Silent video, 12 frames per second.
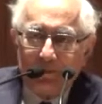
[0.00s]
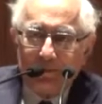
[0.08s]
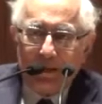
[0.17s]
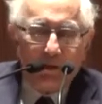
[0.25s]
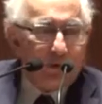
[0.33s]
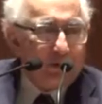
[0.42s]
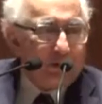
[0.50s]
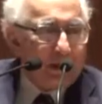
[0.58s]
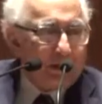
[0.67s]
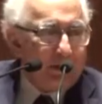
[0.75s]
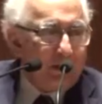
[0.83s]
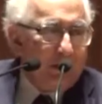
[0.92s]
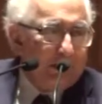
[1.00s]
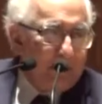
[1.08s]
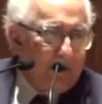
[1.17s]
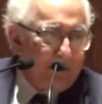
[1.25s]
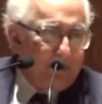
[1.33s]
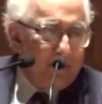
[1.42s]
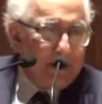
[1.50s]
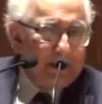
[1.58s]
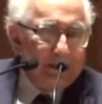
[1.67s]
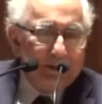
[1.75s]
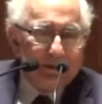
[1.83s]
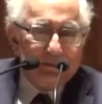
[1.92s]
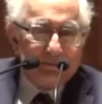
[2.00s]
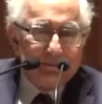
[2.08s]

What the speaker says: they looked at all the documents,